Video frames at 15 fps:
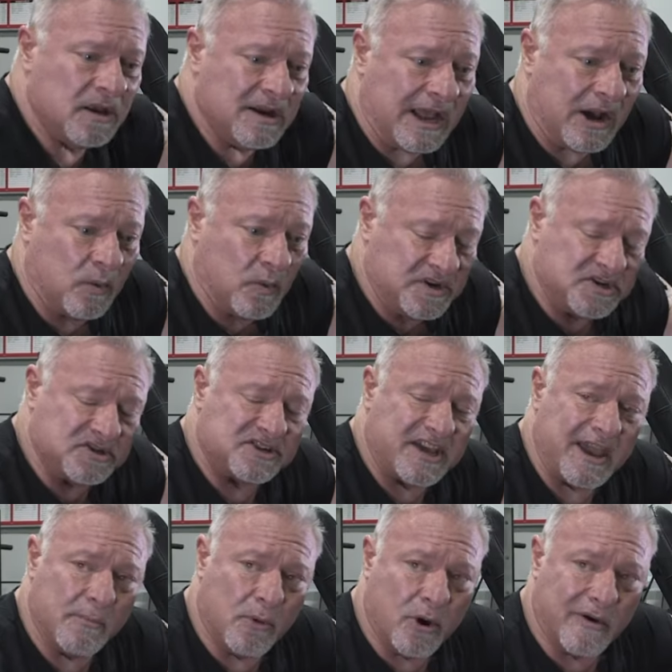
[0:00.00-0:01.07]
Now, we just
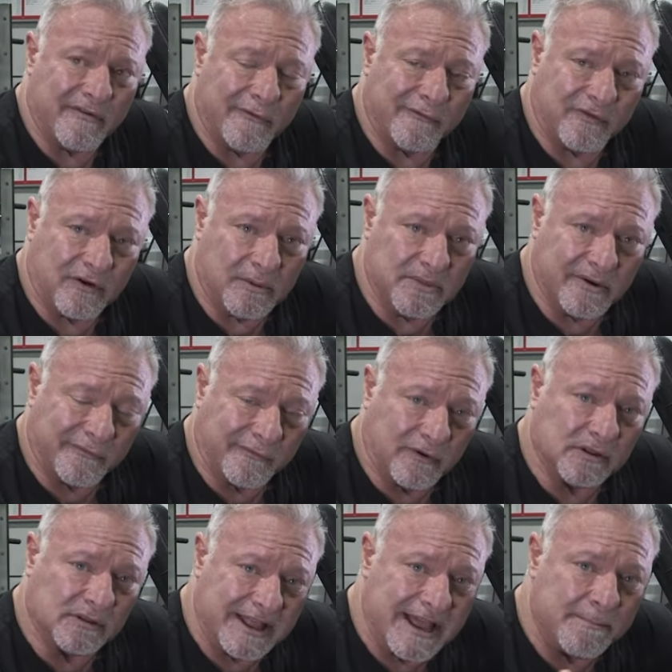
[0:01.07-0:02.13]
came over from the
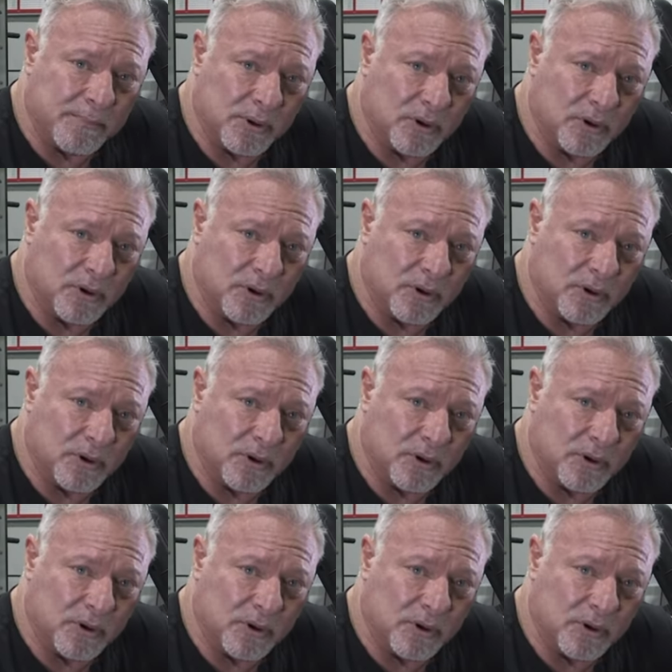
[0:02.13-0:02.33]
front lat